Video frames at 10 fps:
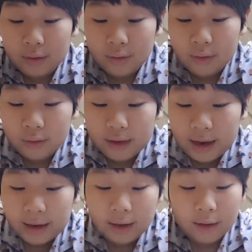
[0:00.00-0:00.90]
to
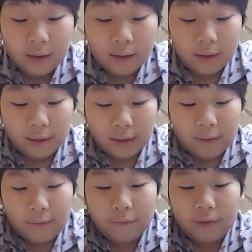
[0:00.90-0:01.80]
check it. We
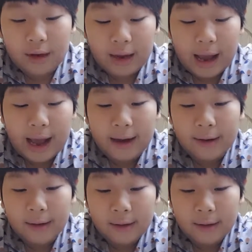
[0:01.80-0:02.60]
have to check hat.